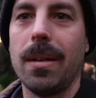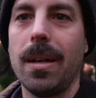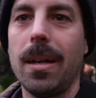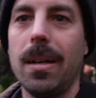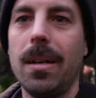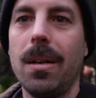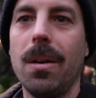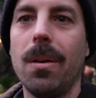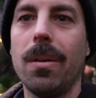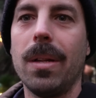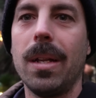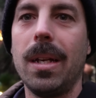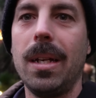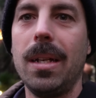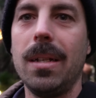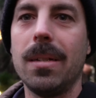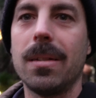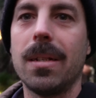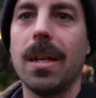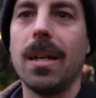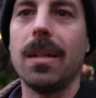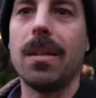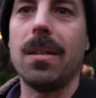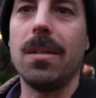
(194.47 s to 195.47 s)
I know that
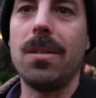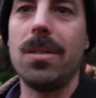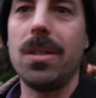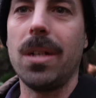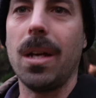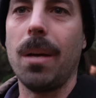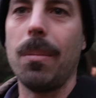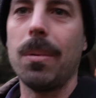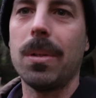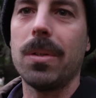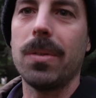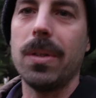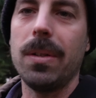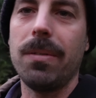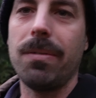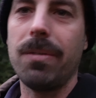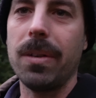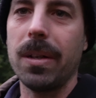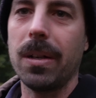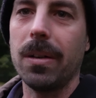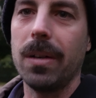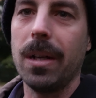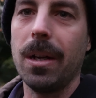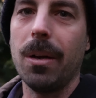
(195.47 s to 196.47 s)
he's got the geometry
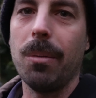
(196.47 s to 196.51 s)
figured